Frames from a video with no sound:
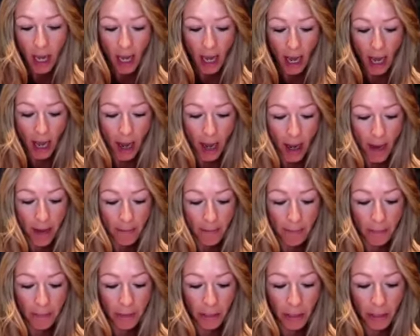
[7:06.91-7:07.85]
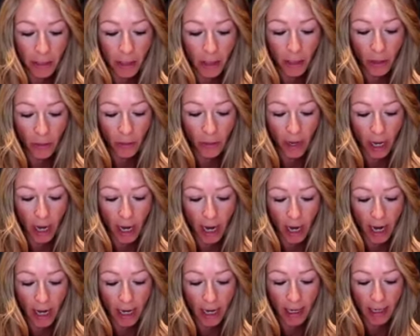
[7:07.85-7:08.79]
Um, you know,
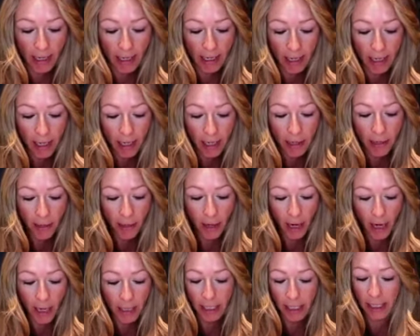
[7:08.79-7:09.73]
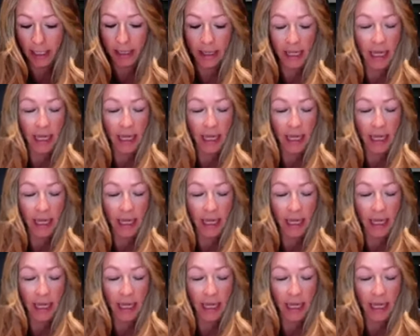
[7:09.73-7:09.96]
I thought like,